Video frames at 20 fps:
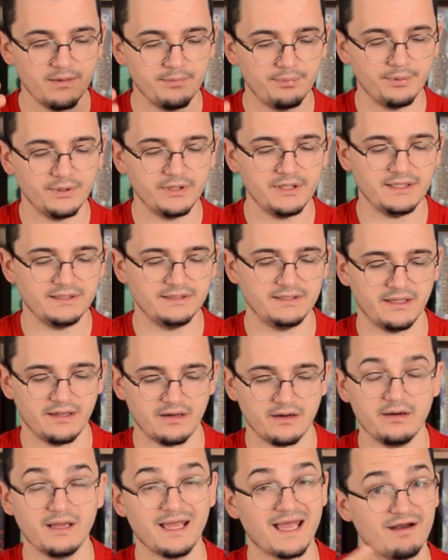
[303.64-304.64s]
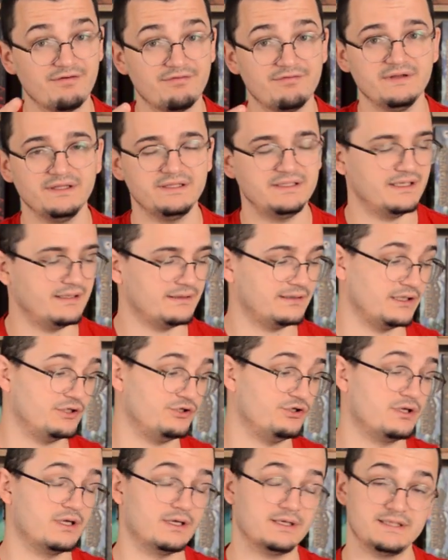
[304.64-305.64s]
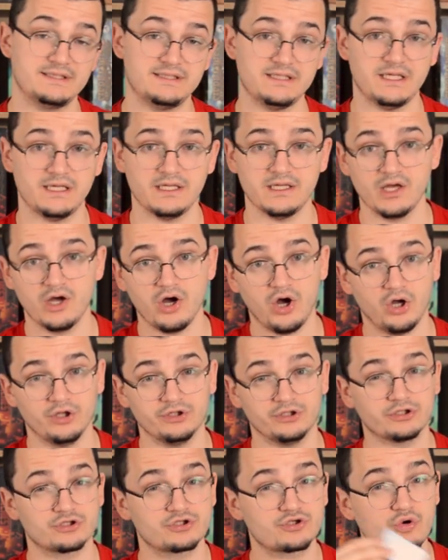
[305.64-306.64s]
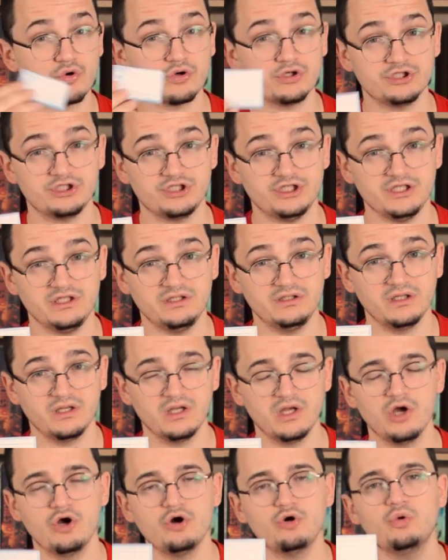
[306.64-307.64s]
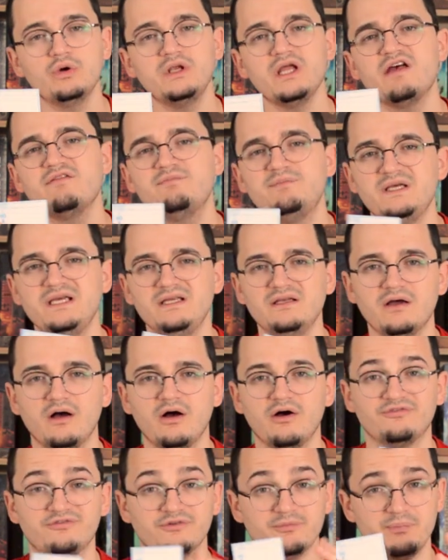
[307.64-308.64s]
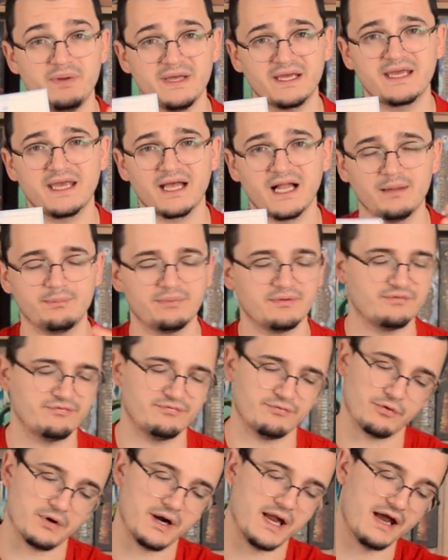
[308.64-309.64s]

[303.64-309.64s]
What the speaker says: Putting there everything that you can see on the score sheet would have been of a big help for